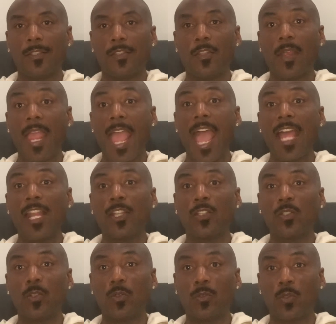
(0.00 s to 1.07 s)
your
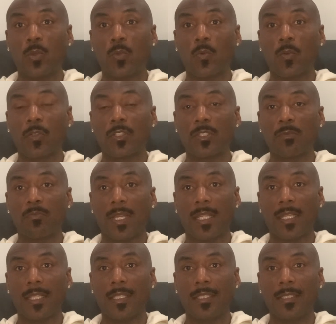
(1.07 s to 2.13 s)
attitude towards money.